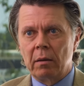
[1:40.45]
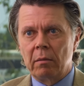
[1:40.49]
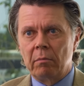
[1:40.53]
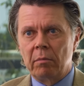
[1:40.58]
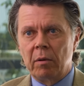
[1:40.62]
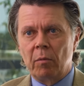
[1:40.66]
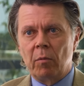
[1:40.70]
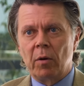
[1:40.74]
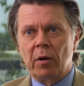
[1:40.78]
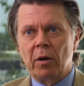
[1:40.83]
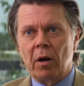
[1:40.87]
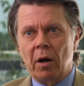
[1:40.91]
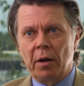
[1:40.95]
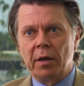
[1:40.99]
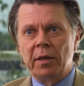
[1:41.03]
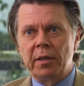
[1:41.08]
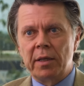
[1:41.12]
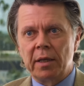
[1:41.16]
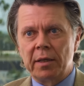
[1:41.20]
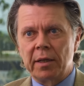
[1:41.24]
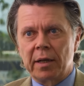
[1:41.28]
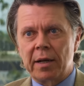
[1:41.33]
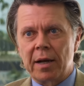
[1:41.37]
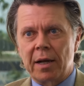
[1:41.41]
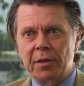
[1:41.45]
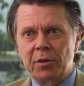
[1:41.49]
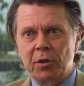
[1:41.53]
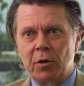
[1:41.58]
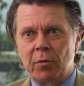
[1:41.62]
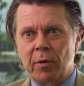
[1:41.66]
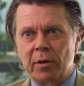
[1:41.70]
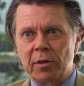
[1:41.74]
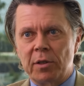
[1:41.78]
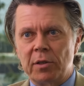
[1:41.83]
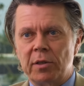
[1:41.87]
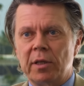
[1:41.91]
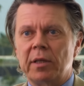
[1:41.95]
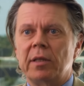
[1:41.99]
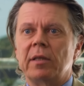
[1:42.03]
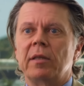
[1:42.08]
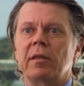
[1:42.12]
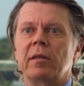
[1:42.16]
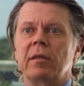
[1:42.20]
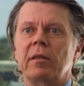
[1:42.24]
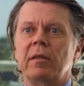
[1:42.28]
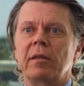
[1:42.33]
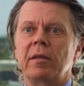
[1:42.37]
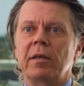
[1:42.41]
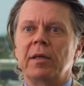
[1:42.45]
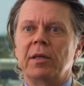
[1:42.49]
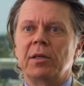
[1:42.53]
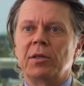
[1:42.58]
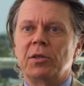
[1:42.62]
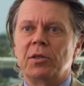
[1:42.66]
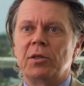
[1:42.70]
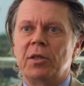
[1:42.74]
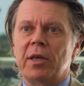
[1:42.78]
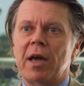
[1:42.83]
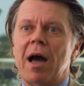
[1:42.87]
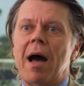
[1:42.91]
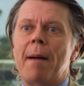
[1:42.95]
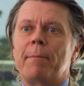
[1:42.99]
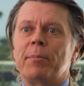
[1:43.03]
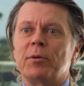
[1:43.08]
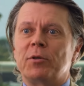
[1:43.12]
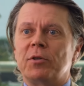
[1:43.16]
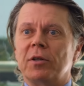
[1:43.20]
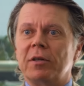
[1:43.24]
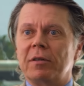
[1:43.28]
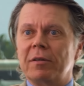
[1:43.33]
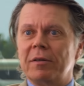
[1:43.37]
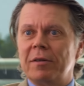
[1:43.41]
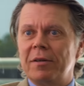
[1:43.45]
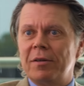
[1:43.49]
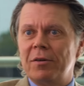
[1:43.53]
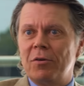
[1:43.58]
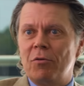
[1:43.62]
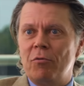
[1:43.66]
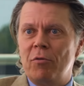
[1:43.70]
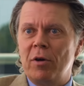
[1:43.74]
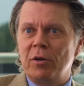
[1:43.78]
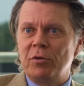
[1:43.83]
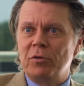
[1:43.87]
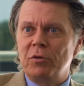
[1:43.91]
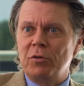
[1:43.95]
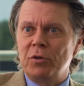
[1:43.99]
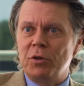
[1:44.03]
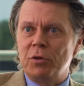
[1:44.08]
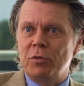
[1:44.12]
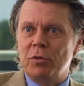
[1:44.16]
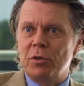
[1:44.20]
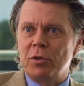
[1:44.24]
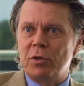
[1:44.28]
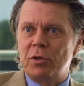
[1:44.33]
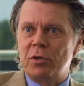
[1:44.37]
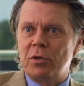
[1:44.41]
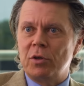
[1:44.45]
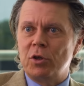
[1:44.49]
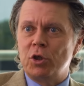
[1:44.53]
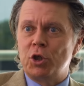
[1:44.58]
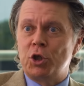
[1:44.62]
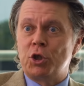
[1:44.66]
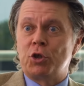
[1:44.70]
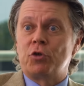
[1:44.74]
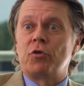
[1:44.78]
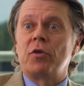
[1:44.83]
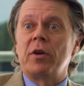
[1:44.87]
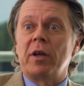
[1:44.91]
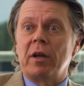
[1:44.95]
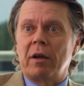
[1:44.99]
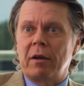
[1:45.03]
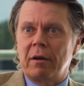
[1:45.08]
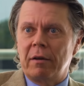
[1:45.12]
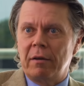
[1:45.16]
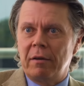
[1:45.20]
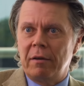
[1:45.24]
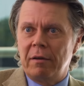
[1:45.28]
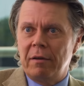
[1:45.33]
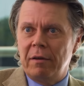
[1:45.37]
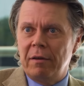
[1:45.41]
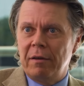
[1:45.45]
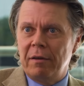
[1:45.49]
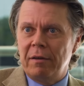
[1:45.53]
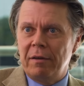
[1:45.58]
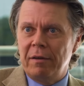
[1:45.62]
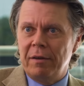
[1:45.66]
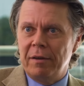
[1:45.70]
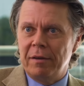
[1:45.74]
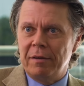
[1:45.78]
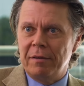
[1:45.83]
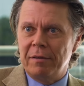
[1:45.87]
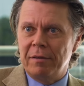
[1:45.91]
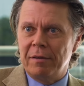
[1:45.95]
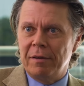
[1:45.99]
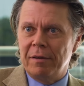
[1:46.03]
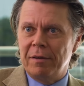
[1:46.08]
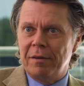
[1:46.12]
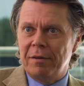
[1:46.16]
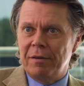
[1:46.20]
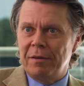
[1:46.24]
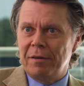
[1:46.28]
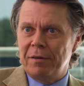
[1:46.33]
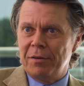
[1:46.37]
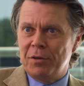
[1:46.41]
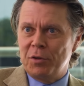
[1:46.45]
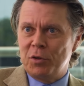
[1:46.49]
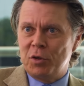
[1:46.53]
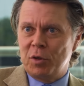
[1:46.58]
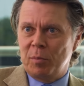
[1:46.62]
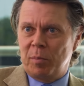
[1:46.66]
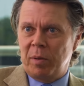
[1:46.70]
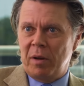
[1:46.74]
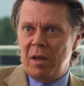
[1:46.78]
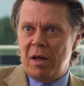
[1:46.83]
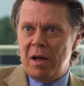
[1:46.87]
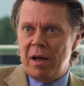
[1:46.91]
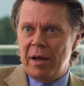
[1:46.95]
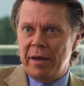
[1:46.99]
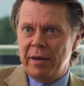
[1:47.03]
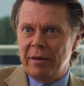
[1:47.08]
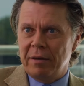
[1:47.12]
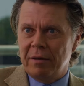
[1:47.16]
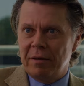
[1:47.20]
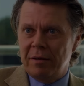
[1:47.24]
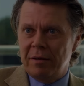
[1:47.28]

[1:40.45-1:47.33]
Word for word: But one unintended consequence is, that is the opposite rental units shrink in supply.